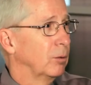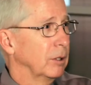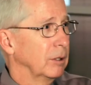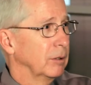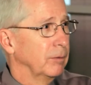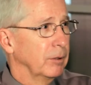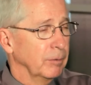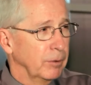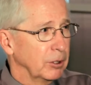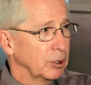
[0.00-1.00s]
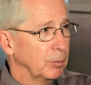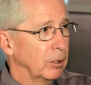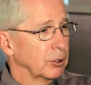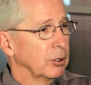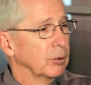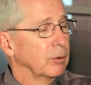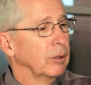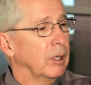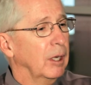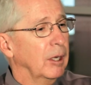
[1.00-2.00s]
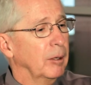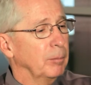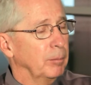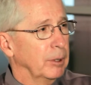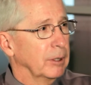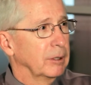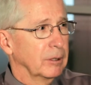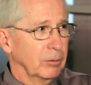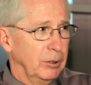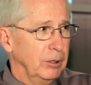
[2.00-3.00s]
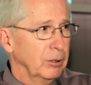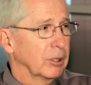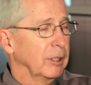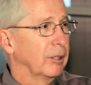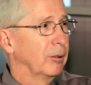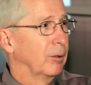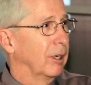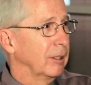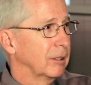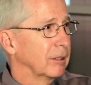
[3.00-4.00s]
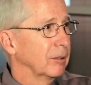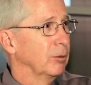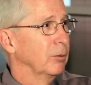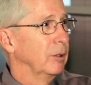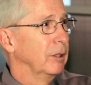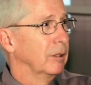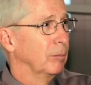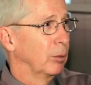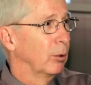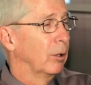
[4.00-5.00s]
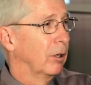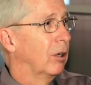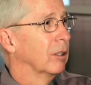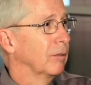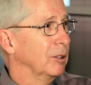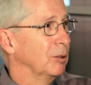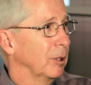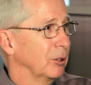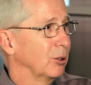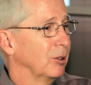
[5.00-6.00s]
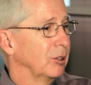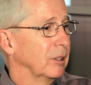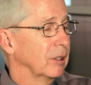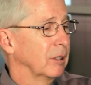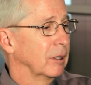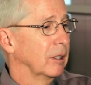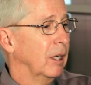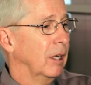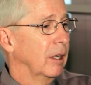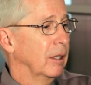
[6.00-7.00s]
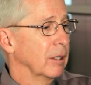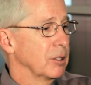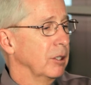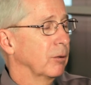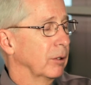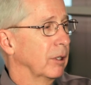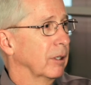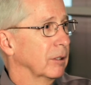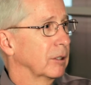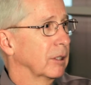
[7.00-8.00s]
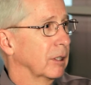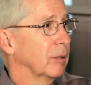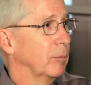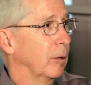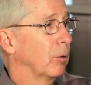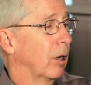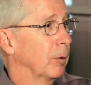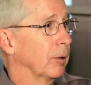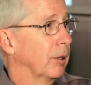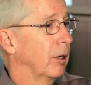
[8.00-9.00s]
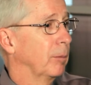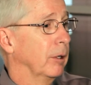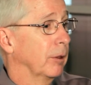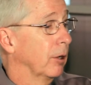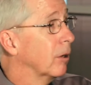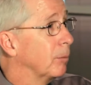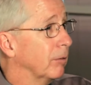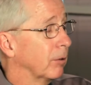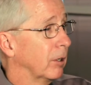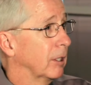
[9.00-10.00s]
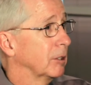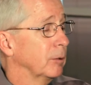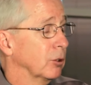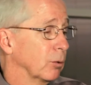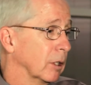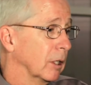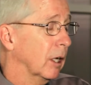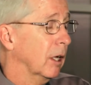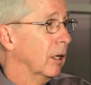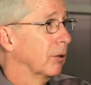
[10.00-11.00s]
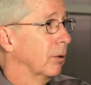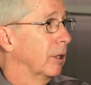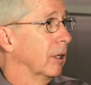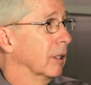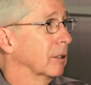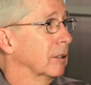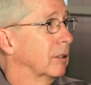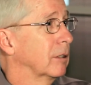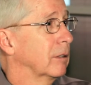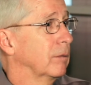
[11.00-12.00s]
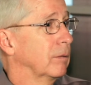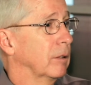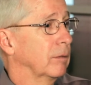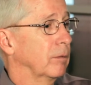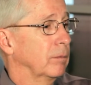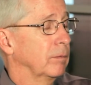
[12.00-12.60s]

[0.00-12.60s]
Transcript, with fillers: one in very small children, but uh, we usually get it right uh, when we employ all of these measures and uh, the secret then is to get them on proper therapy. Therapy for asthma is really three things of, of